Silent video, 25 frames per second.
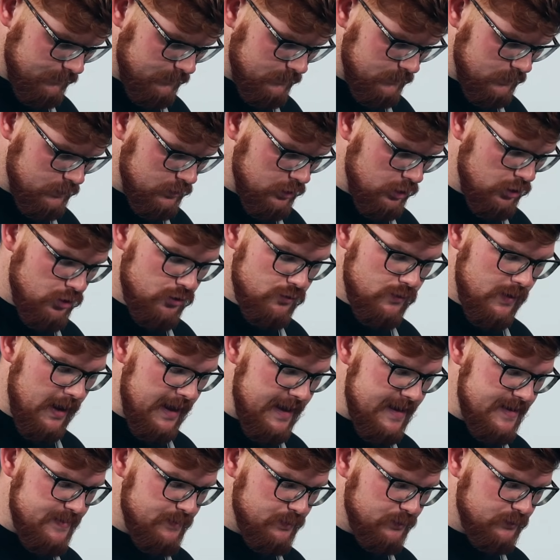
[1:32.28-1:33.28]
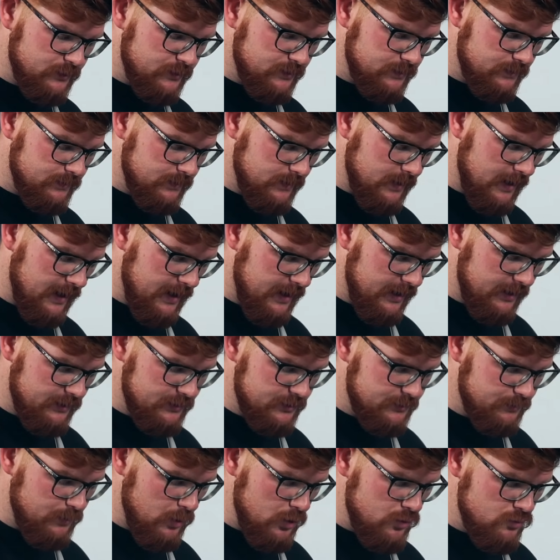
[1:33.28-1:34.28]
2 heaped
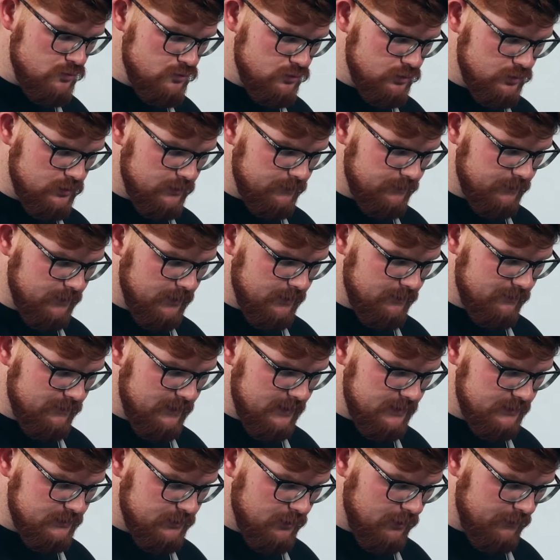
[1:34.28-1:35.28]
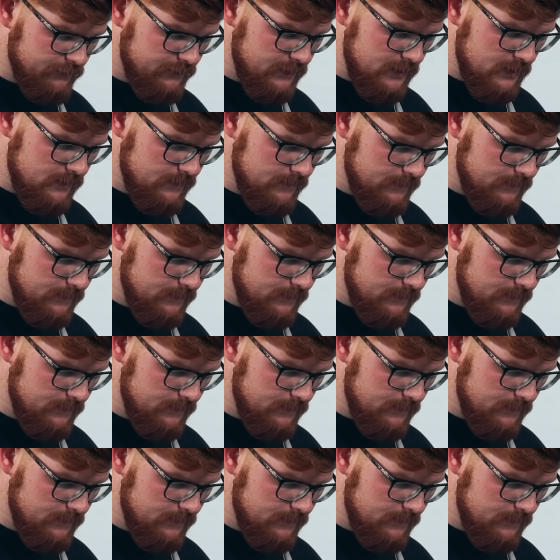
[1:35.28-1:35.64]
spoons of this coffee.